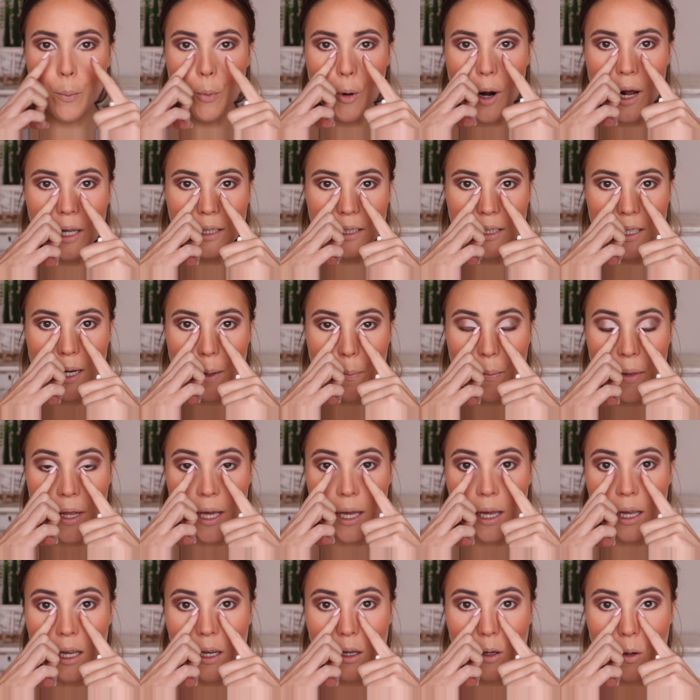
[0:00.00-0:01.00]
Brighten up
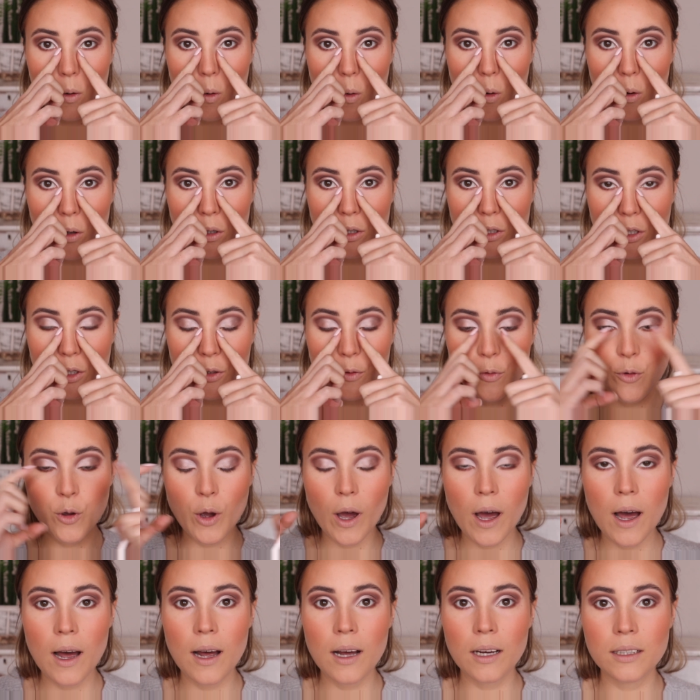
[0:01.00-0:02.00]
the inner corners of
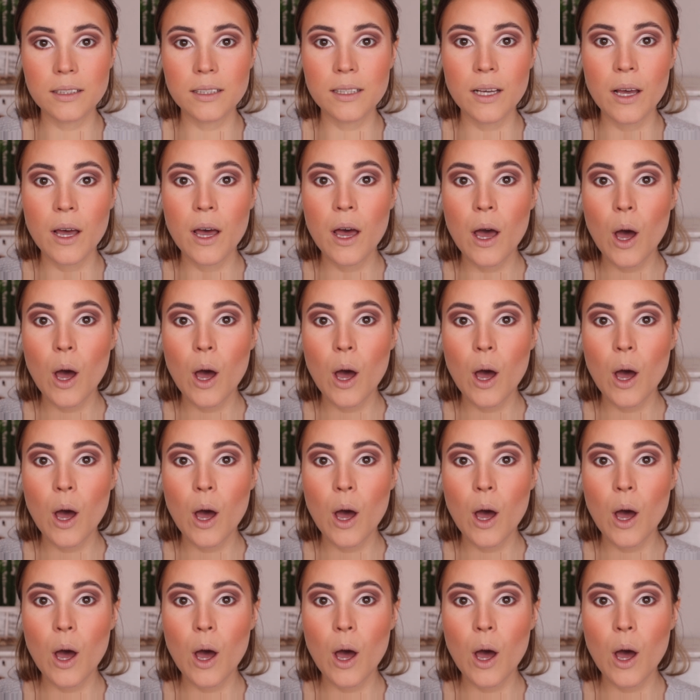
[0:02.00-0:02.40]
your eyes.